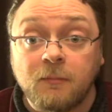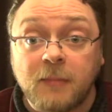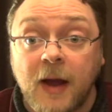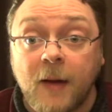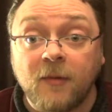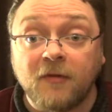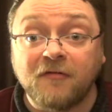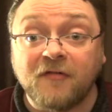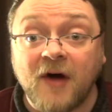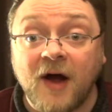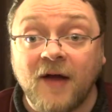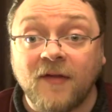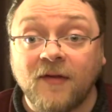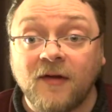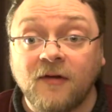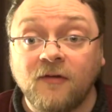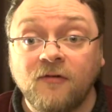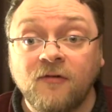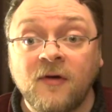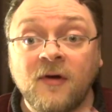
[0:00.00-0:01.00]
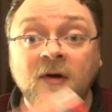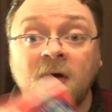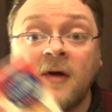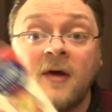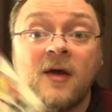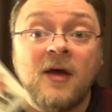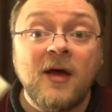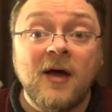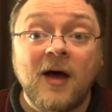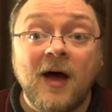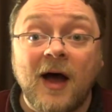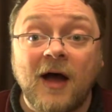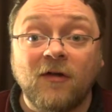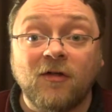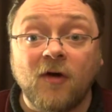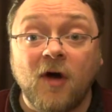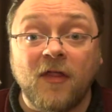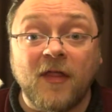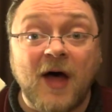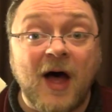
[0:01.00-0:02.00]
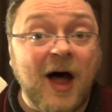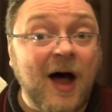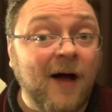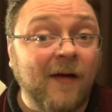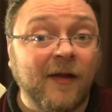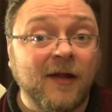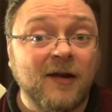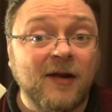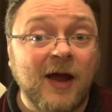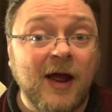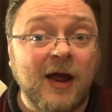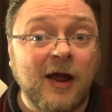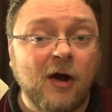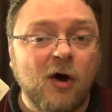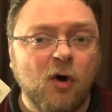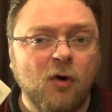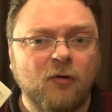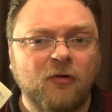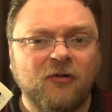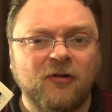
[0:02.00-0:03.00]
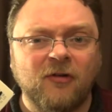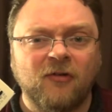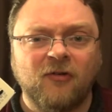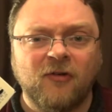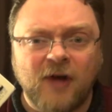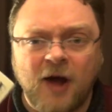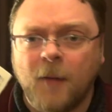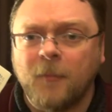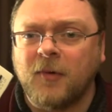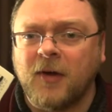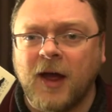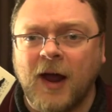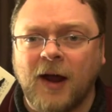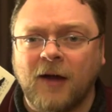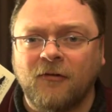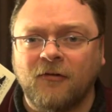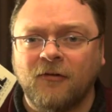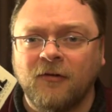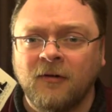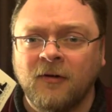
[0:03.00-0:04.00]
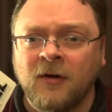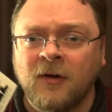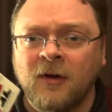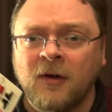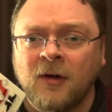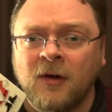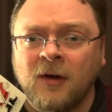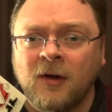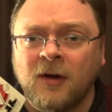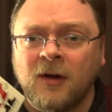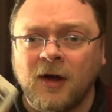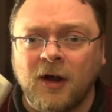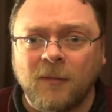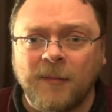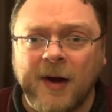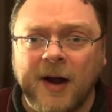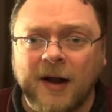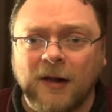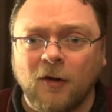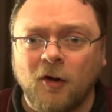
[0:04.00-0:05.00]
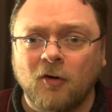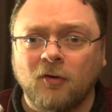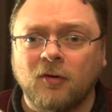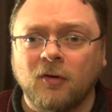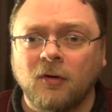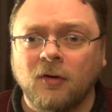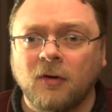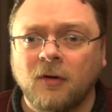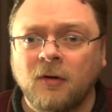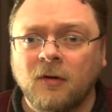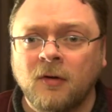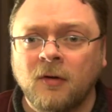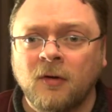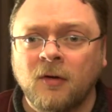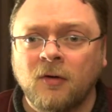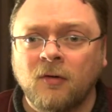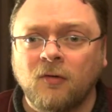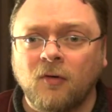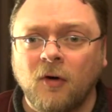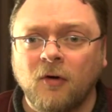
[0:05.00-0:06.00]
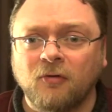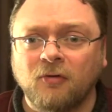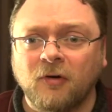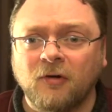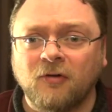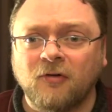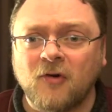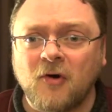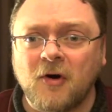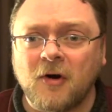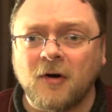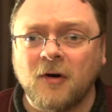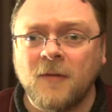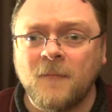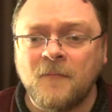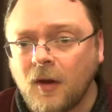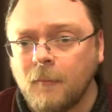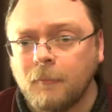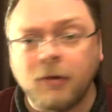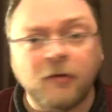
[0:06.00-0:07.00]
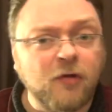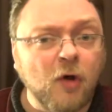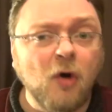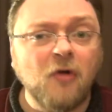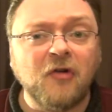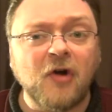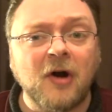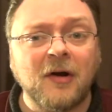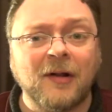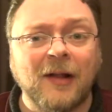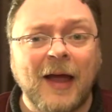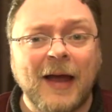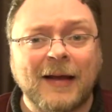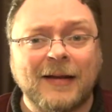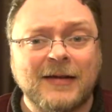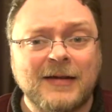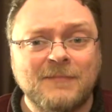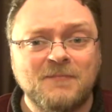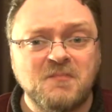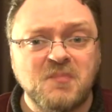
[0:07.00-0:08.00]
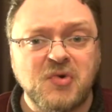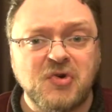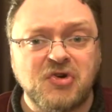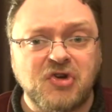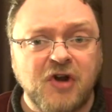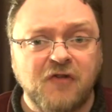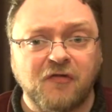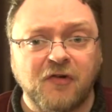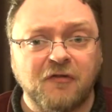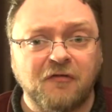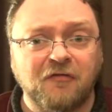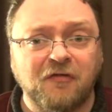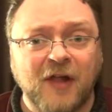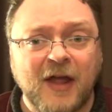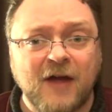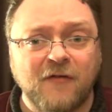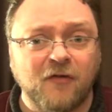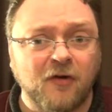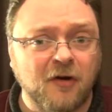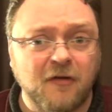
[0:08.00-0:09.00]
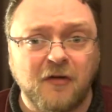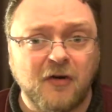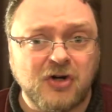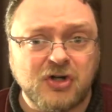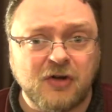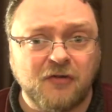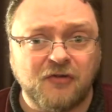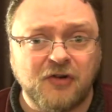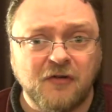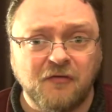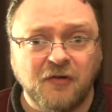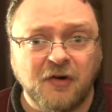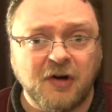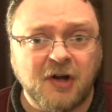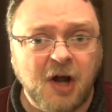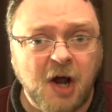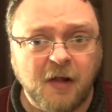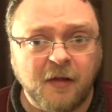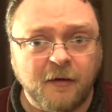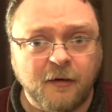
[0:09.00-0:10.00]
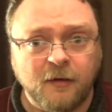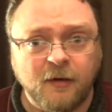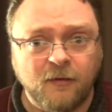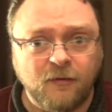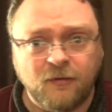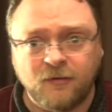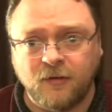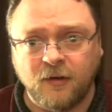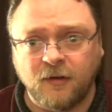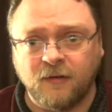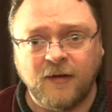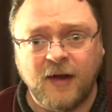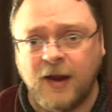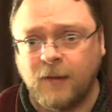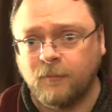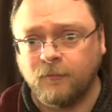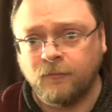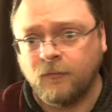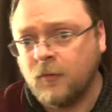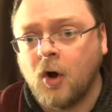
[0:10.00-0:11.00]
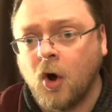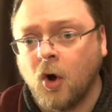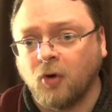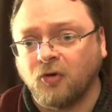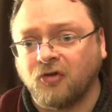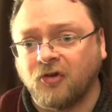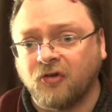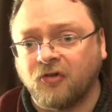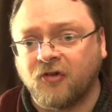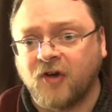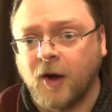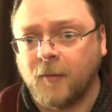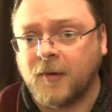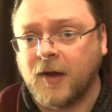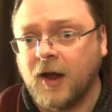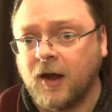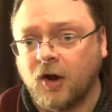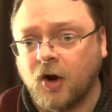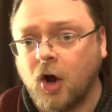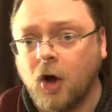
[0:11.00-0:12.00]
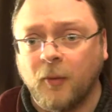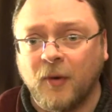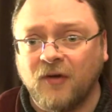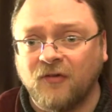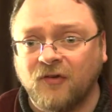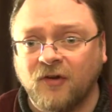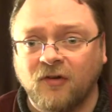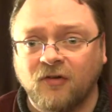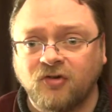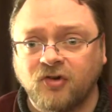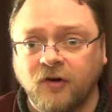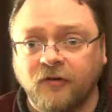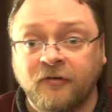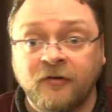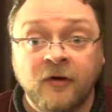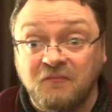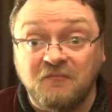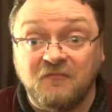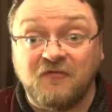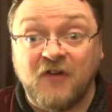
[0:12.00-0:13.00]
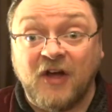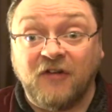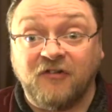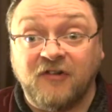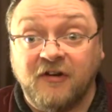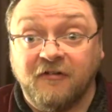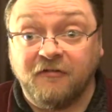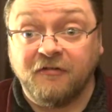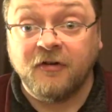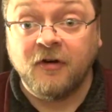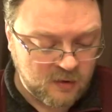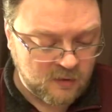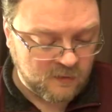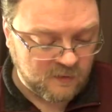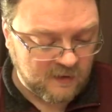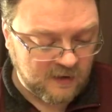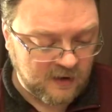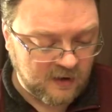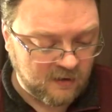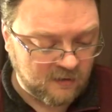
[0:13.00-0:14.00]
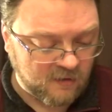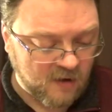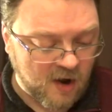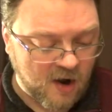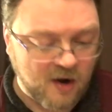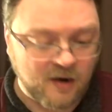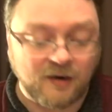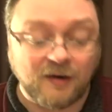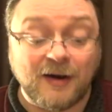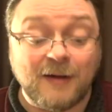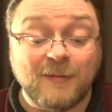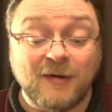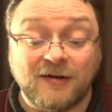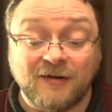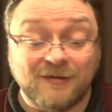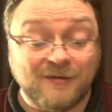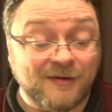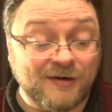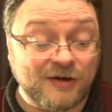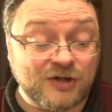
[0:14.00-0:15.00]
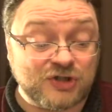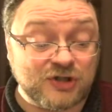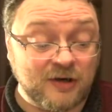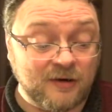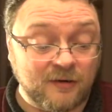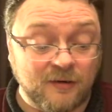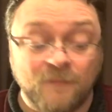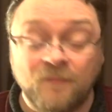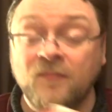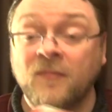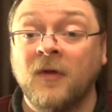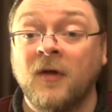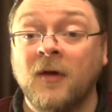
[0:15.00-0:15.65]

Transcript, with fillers: be able to find these. I saw the holiday Hostess Cupcakes in my local grocery store, but those aren't like different flavored, they're just different colored. It's the same Hostess cupcake, it always is, just festive. These are limited edition